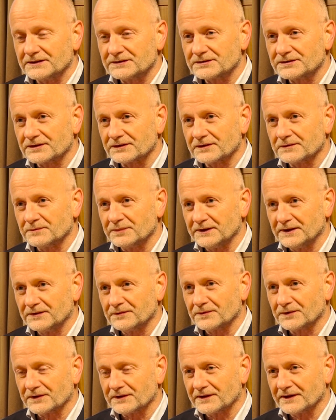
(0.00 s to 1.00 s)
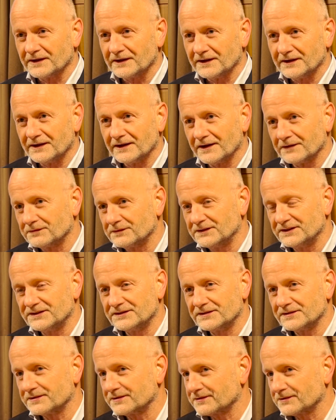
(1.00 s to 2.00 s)
It's going to be what they have
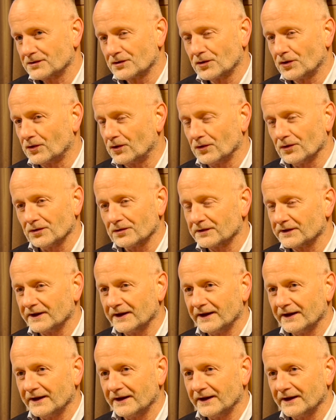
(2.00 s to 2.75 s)
called